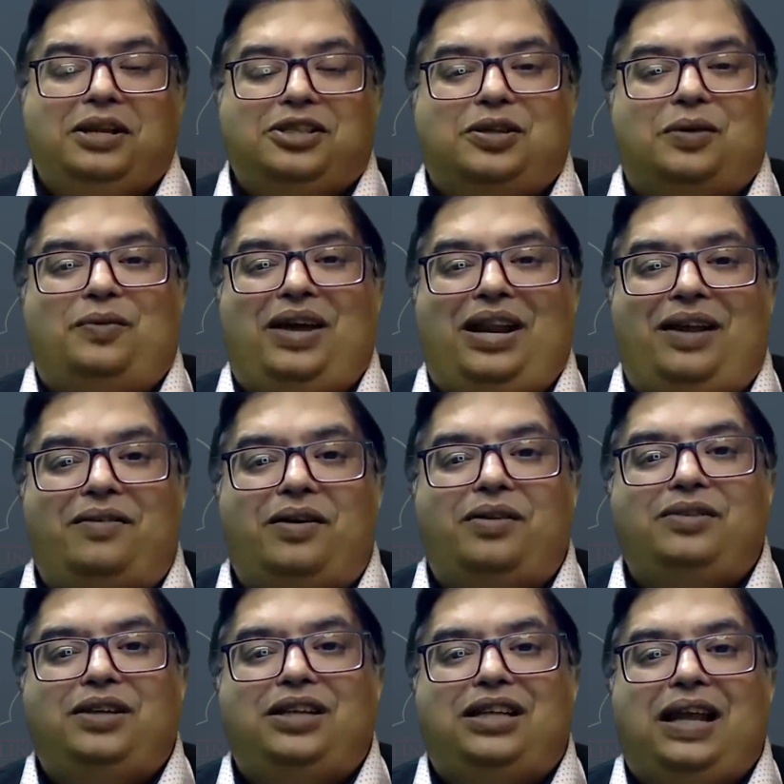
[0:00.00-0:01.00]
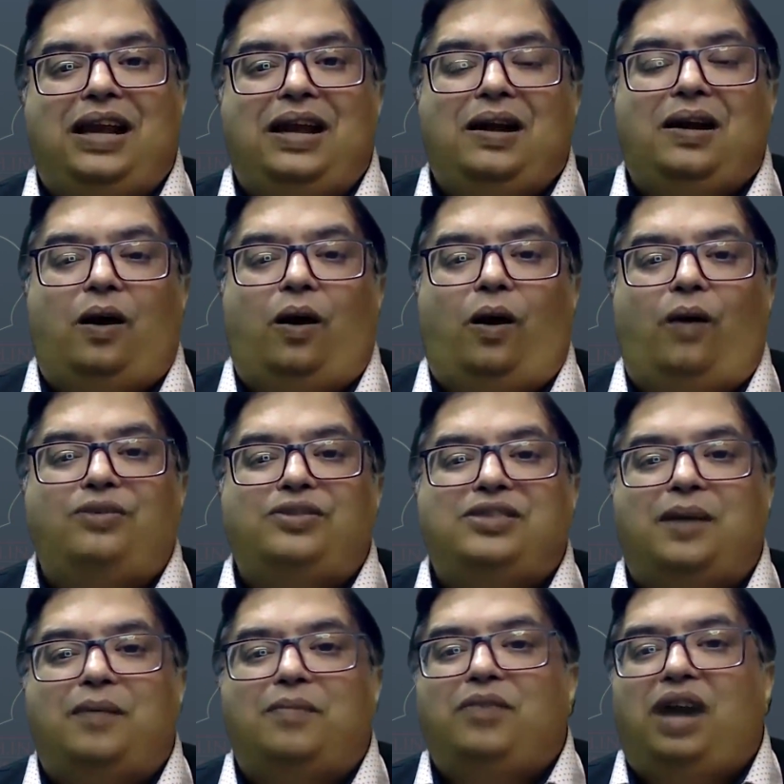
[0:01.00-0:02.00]
So whenever we think of
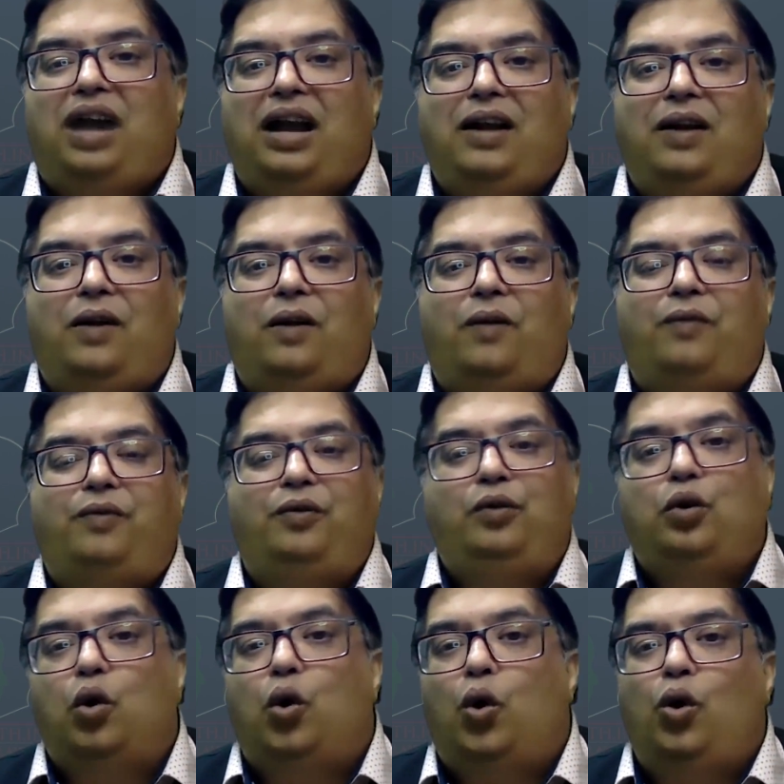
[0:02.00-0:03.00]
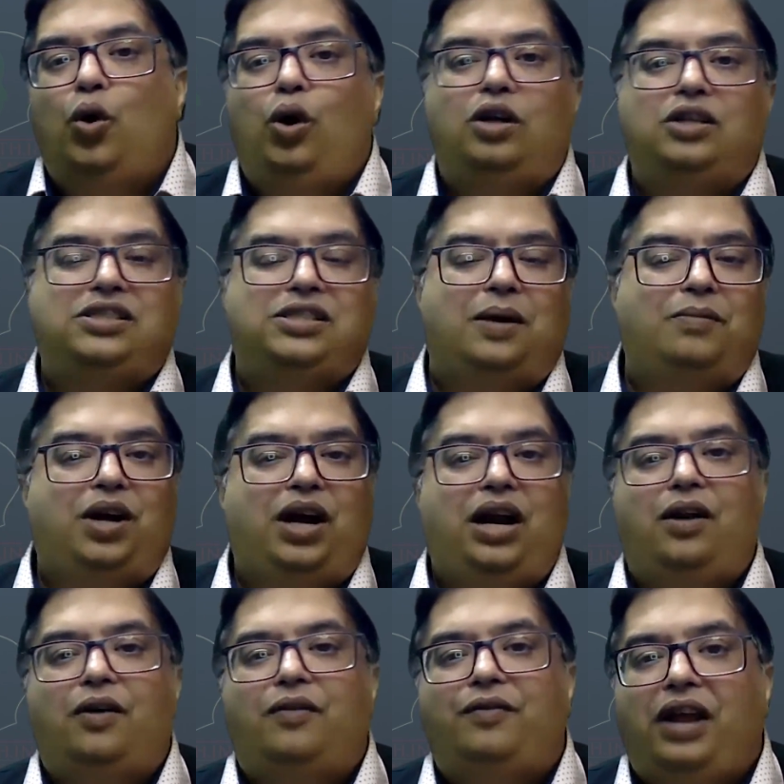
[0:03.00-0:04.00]
some kind of goal or some
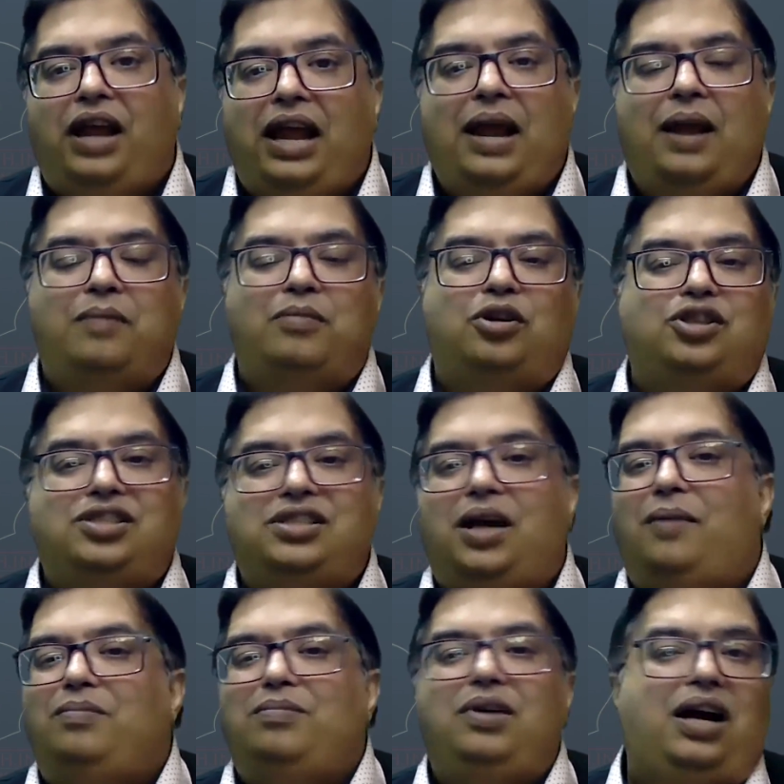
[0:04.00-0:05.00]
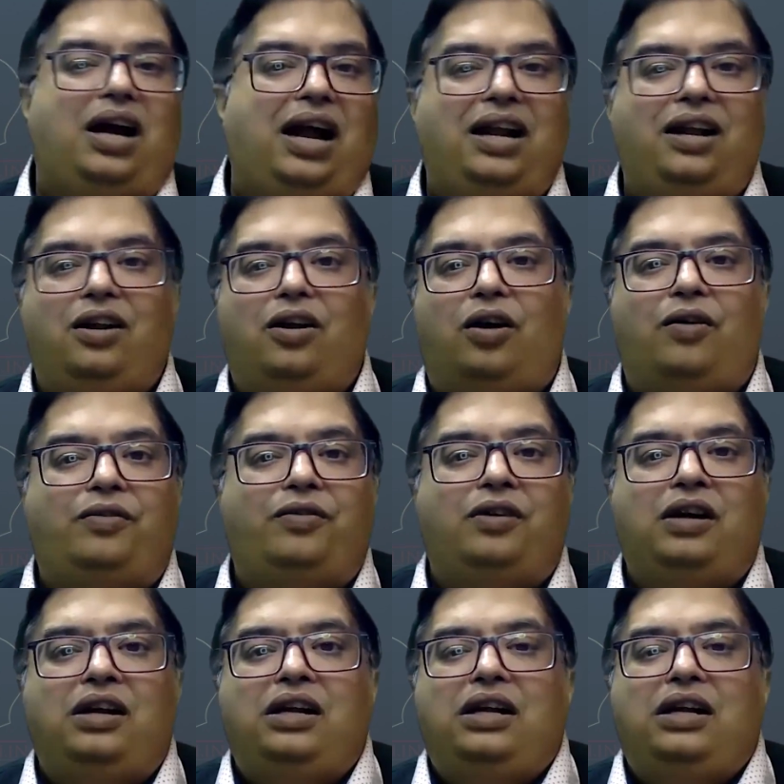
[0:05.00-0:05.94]
kind of aim or some kind of